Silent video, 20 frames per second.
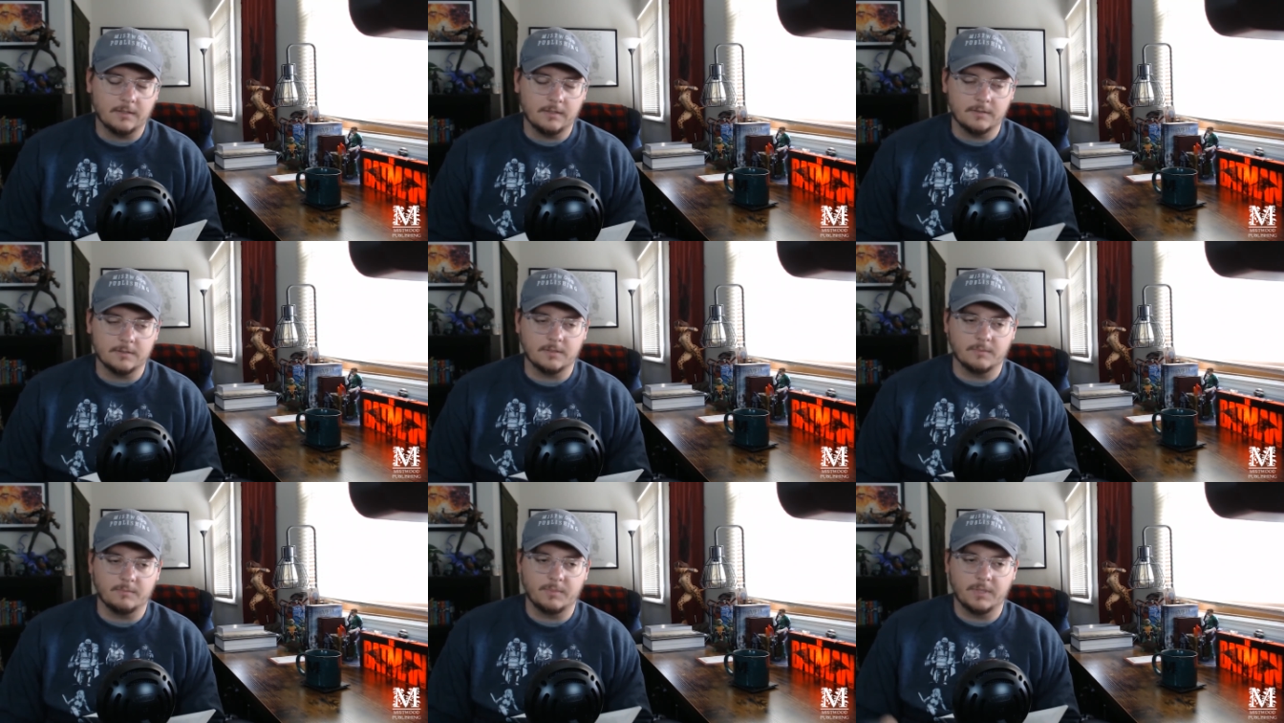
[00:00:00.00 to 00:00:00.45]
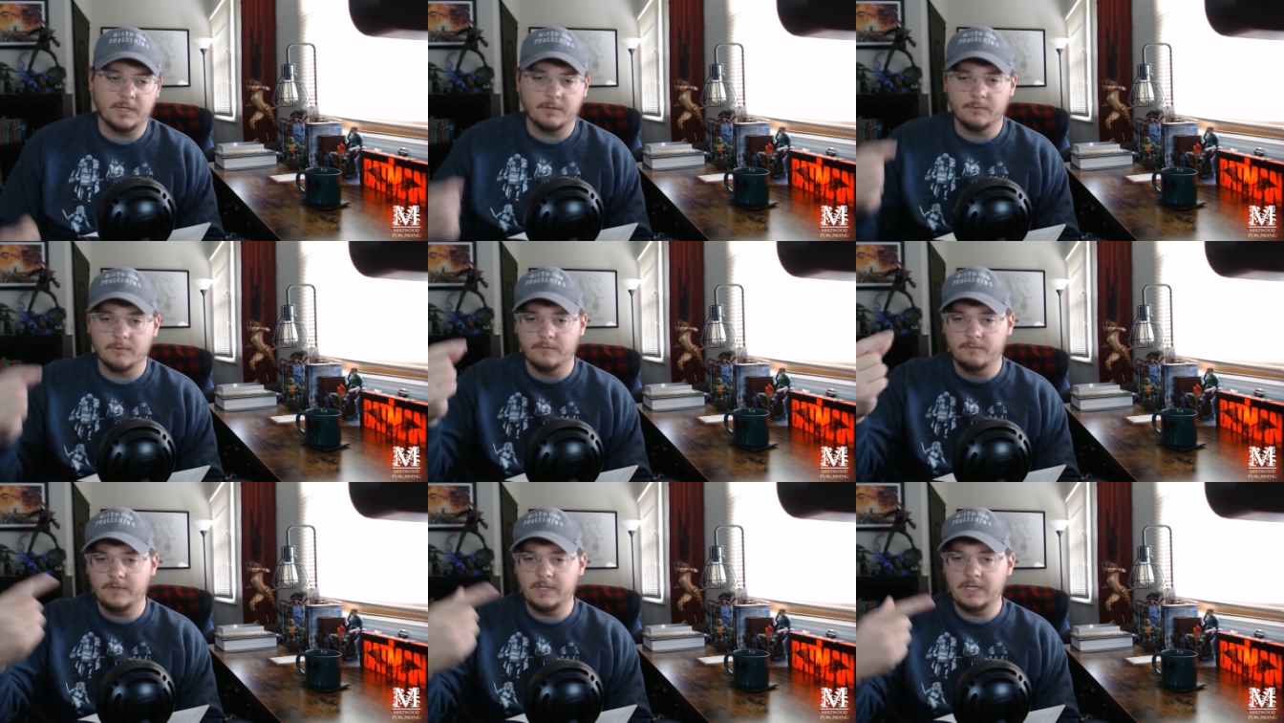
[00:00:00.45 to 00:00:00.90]
There's a big
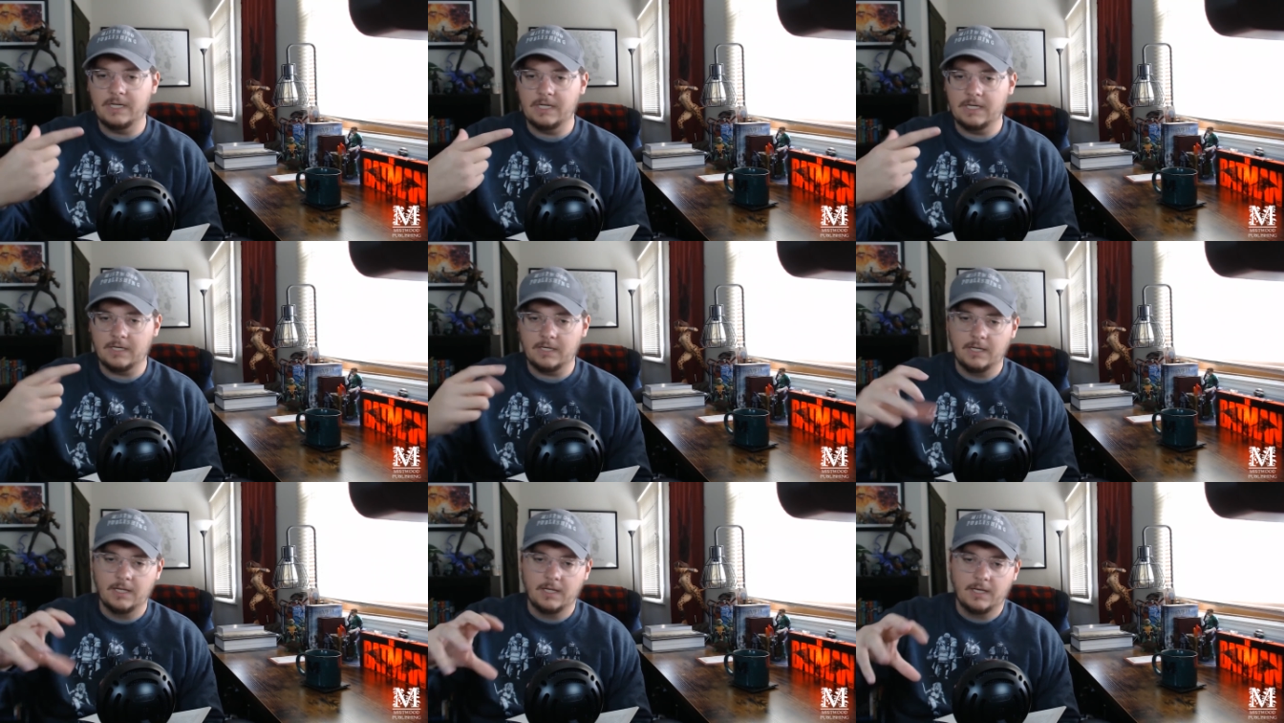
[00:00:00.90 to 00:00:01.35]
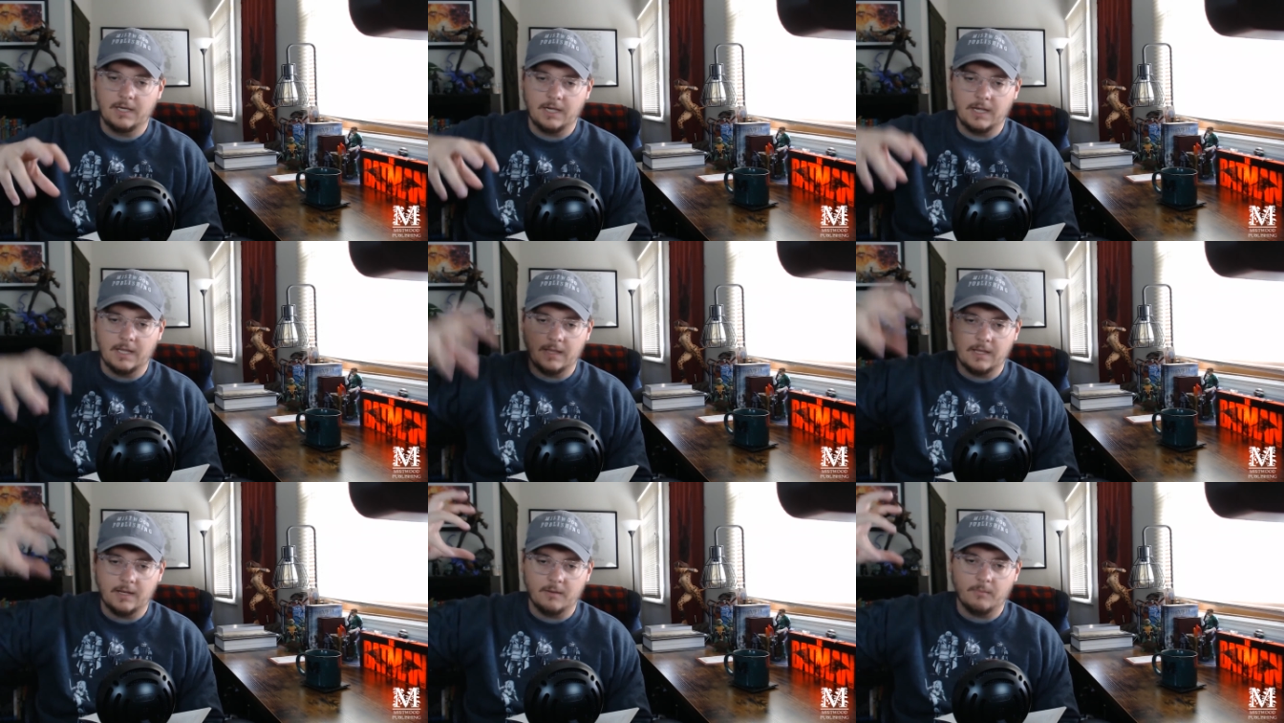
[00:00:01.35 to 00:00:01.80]
ravine
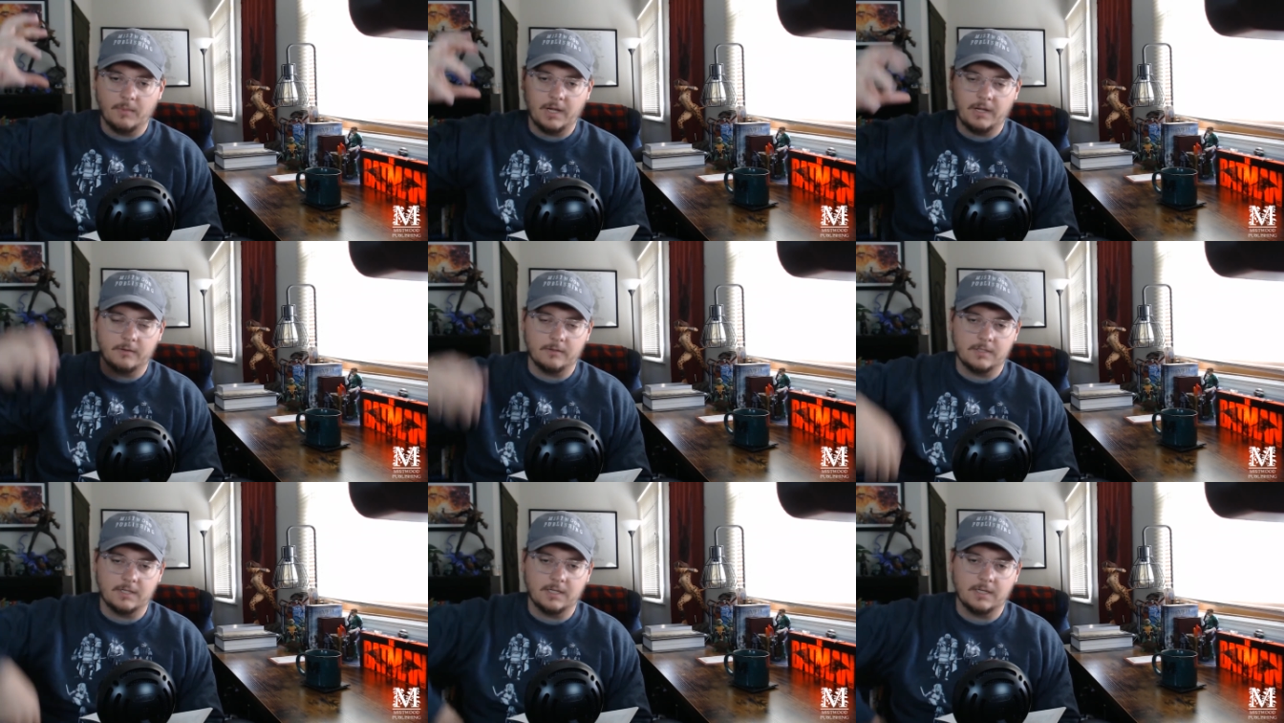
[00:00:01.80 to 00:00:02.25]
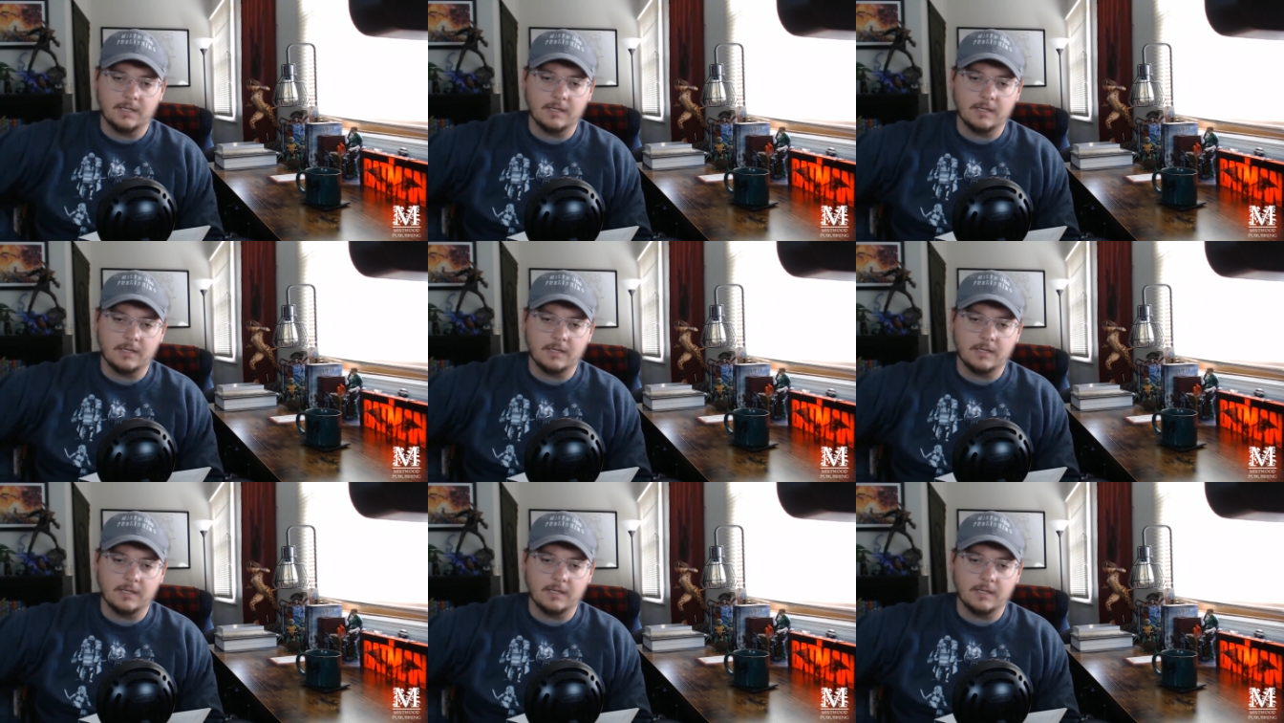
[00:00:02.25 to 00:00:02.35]
and then a mountain,